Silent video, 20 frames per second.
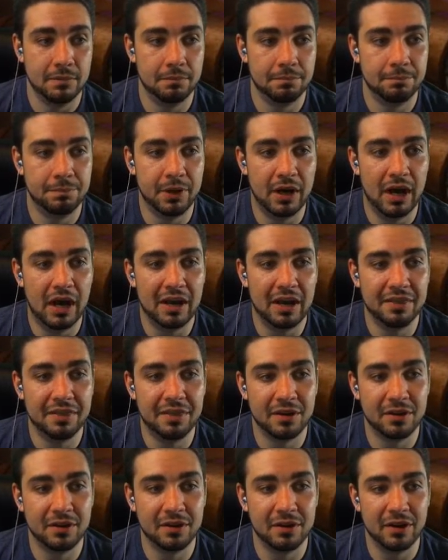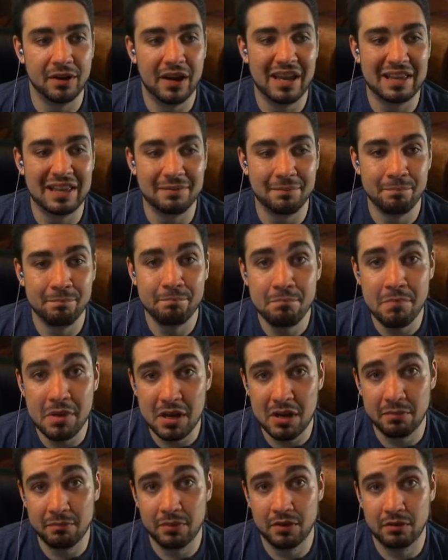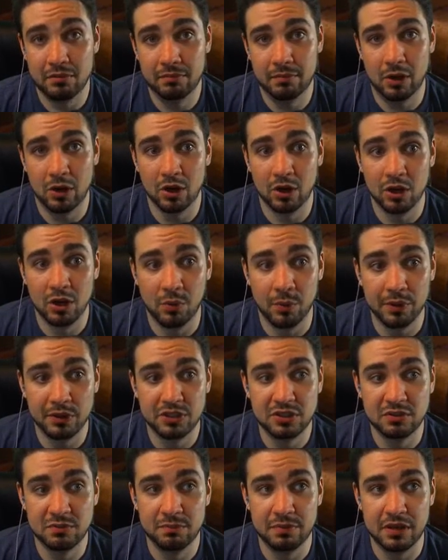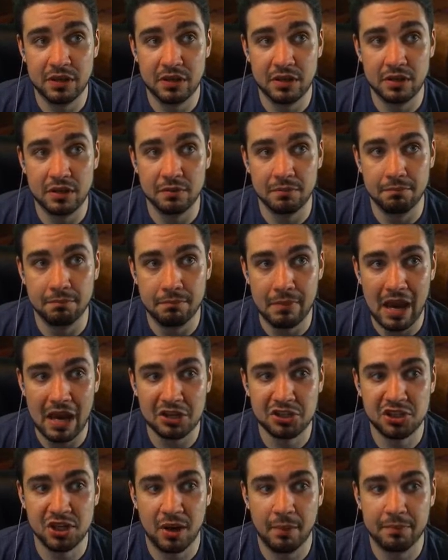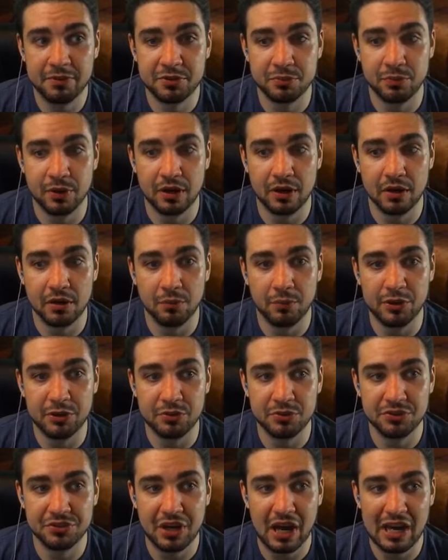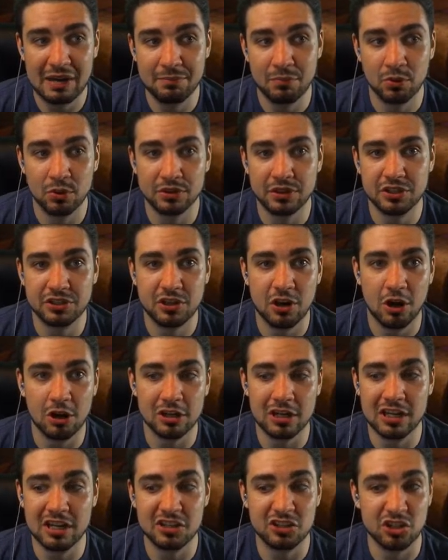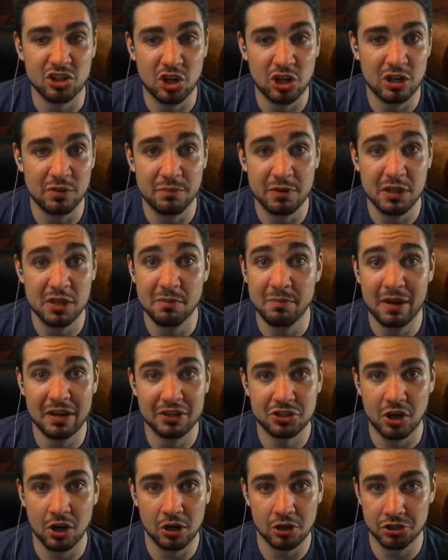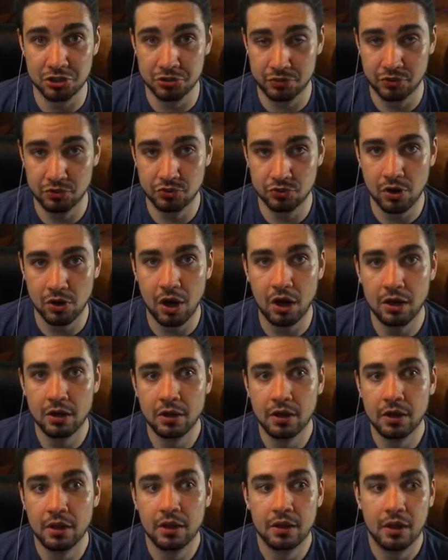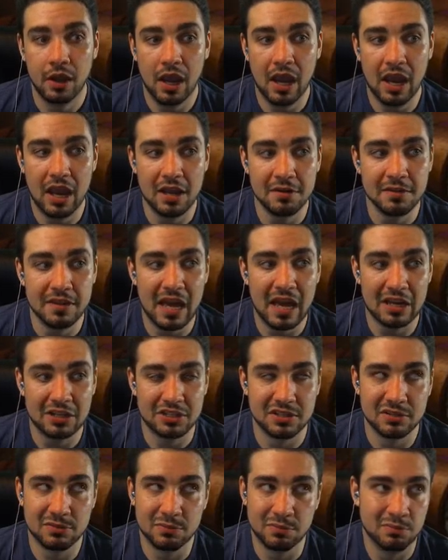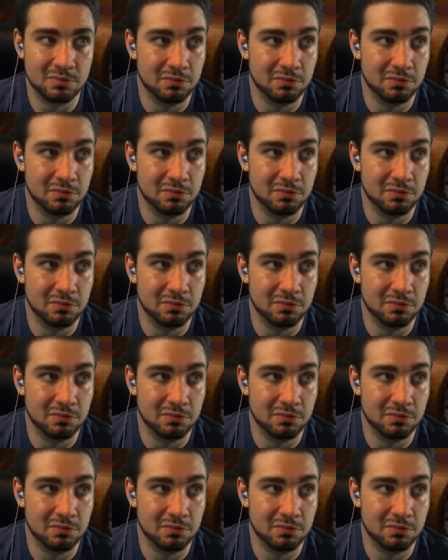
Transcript: But there, at minimum, are going to be matchups where when you sideboard this card in, it's going to be the best card you can draw. And that's